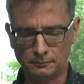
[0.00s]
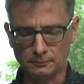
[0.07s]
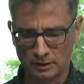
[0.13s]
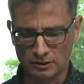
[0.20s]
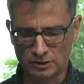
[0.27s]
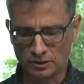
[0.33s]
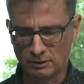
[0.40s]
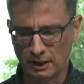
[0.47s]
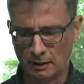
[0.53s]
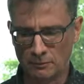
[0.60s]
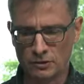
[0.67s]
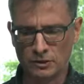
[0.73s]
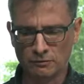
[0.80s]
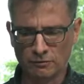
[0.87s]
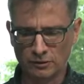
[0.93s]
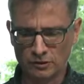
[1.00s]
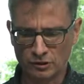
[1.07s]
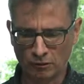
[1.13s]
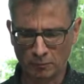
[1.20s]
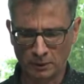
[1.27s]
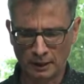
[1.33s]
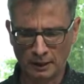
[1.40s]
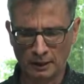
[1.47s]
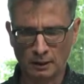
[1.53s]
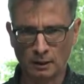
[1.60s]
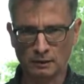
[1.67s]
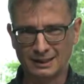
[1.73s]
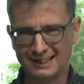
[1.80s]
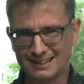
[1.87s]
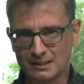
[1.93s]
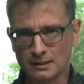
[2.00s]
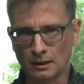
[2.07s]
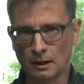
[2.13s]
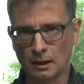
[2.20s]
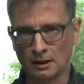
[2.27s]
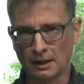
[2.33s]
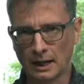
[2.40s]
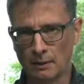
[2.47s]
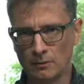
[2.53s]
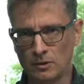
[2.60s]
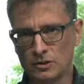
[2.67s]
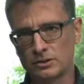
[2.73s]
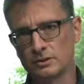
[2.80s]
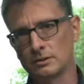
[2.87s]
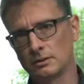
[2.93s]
These two cameras in front of me are DSLR cameras.